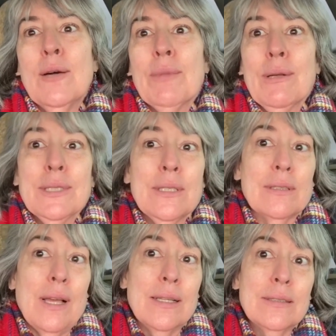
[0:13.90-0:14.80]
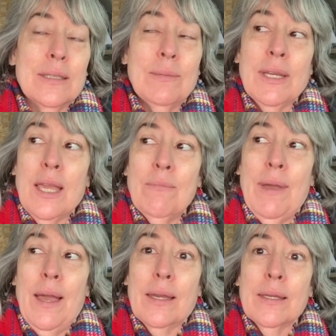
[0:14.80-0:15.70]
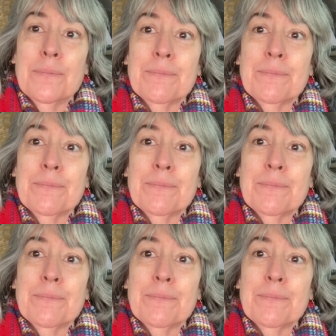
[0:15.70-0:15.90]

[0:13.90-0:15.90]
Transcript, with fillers: but I was here last time I came back.